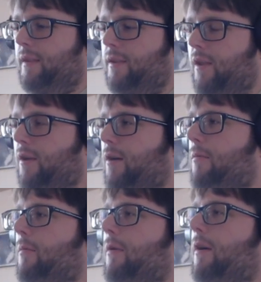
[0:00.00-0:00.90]
You
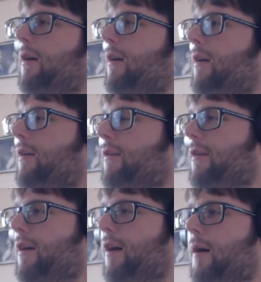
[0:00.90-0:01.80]
know.
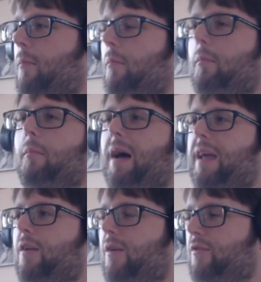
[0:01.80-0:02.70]
How
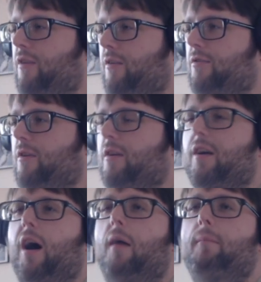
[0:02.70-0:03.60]
you doing, Sirius?
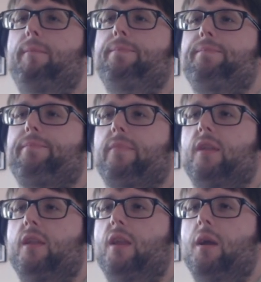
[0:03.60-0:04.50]

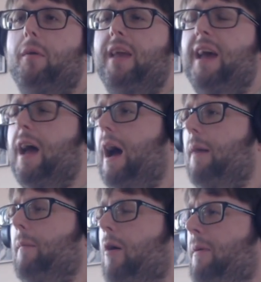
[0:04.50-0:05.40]
But yeah,
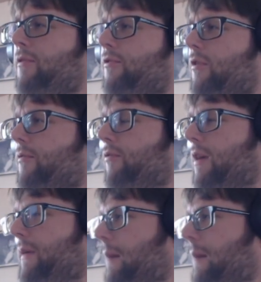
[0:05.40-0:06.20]
I'm hoping to sort of really get